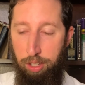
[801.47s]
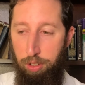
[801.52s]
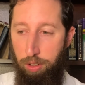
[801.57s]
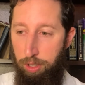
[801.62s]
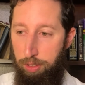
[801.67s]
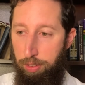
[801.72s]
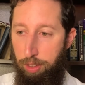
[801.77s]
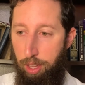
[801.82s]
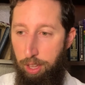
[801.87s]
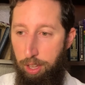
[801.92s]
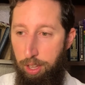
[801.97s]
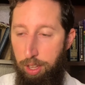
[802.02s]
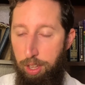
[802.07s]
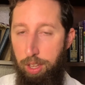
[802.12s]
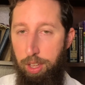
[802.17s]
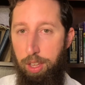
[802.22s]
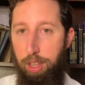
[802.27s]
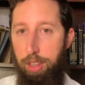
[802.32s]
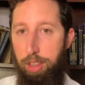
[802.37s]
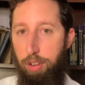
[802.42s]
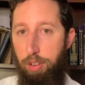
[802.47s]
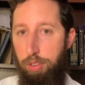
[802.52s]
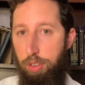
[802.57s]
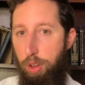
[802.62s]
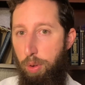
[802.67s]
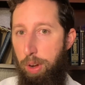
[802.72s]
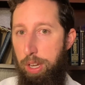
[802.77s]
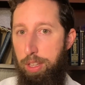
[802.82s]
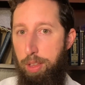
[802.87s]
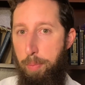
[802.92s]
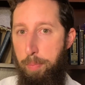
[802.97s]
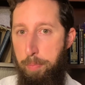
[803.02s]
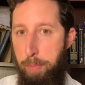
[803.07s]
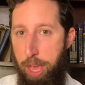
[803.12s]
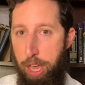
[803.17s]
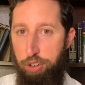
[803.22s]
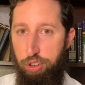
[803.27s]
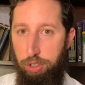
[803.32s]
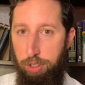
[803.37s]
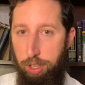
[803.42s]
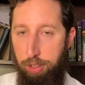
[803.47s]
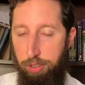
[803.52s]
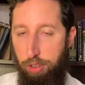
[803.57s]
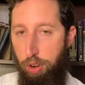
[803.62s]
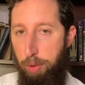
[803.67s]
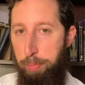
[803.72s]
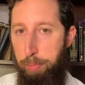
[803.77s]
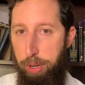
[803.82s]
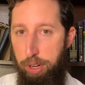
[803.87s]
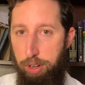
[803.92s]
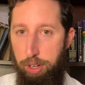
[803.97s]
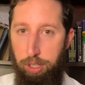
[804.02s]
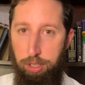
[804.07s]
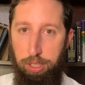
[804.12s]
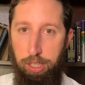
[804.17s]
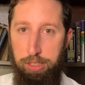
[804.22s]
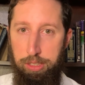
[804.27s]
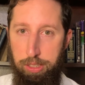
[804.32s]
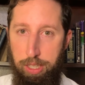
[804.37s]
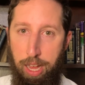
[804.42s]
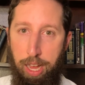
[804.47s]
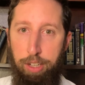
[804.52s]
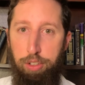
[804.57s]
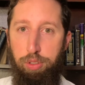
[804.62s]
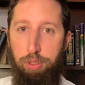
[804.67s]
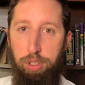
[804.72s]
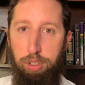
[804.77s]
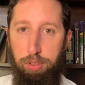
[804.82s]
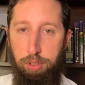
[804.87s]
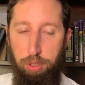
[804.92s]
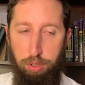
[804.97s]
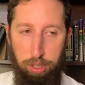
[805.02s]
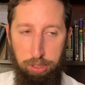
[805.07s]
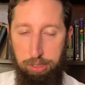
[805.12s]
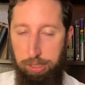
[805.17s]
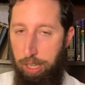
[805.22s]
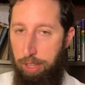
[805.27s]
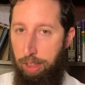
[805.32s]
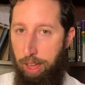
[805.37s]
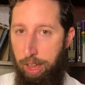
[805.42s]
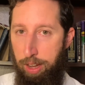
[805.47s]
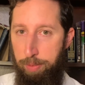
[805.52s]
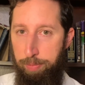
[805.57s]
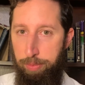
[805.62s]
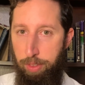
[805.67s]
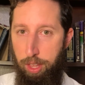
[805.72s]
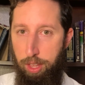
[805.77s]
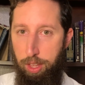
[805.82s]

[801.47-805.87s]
You can say, there's no way to measure this, so empirically it's not true. You could say that.